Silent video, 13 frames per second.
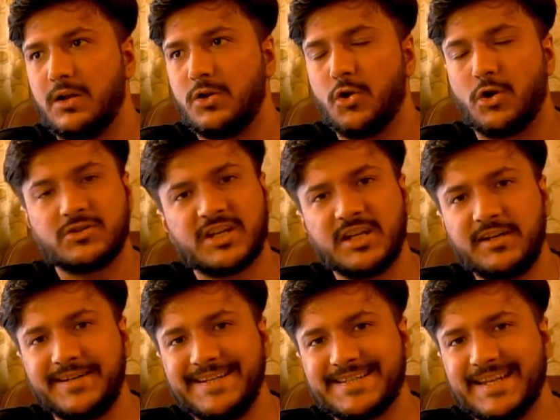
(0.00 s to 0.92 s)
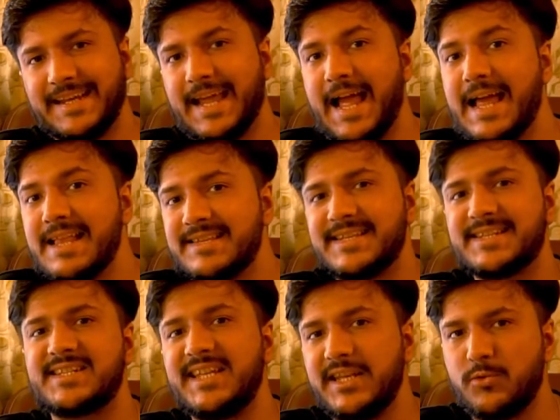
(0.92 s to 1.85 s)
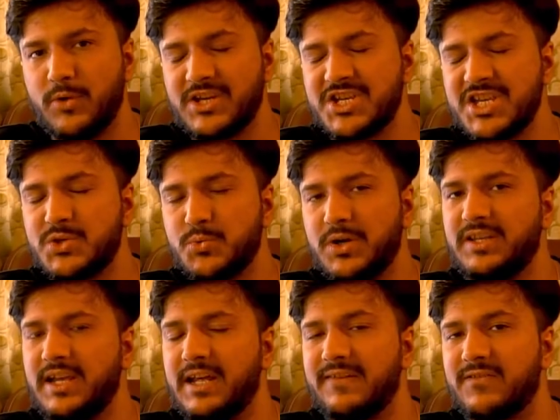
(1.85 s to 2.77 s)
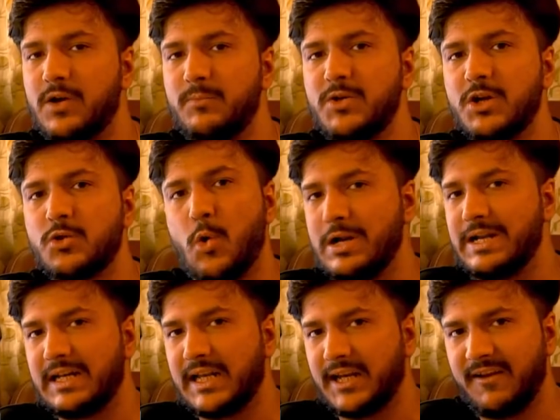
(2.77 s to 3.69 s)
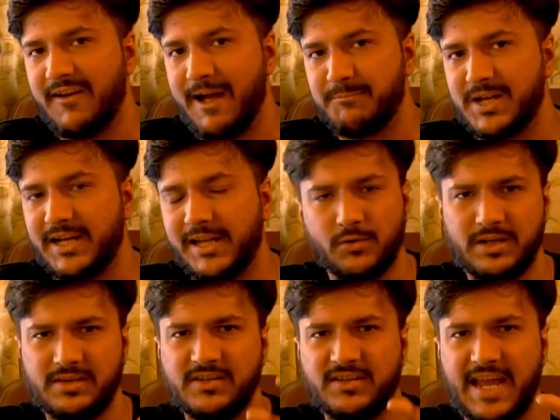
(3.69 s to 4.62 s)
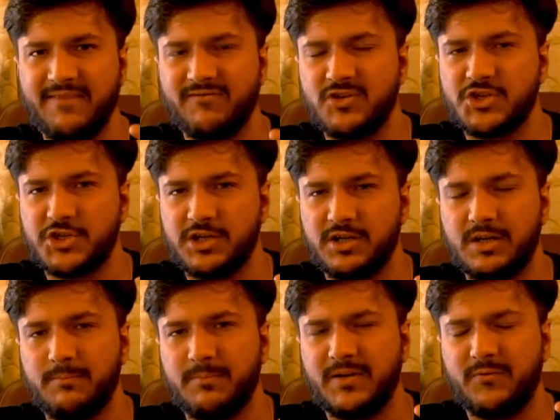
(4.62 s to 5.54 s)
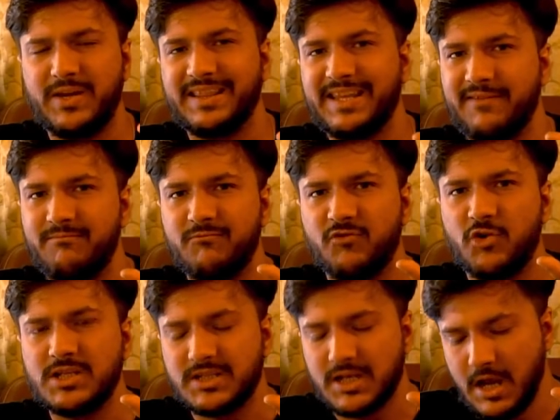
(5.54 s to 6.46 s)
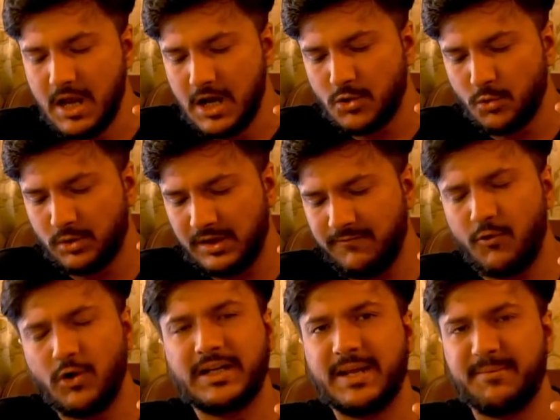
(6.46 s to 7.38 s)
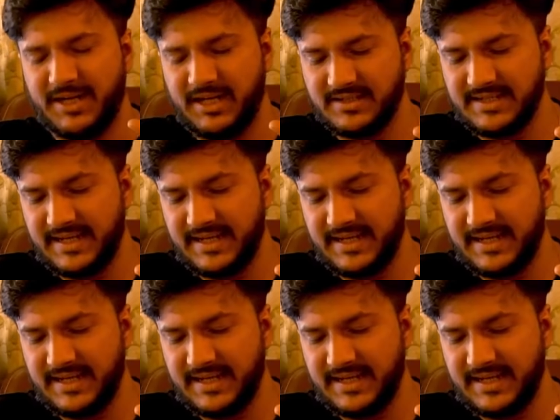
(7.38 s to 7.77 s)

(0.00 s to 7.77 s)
logical reasoning and 16 questions were there from your quantitative aptitude, and the time was shared between them was total 40 minutes.